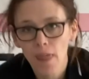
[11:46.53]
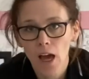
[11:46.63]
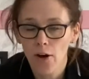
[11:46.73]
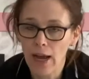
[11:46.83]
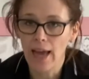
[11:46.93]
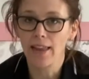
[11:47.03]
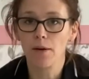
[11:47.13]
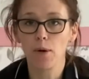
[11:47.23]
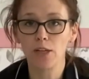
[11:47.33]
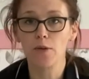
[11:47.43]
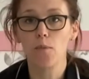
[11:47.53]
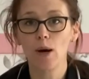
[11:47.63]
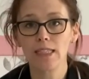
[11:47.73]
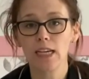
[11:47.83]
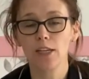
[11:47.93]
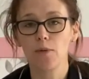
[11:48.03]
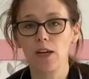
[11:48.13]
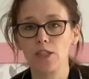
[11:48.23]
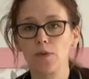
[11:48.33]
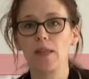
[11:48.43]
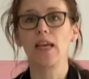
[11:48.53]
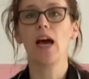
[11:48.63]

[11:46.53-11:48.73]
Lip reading: Okay, and then what you do on one side, you want to do on the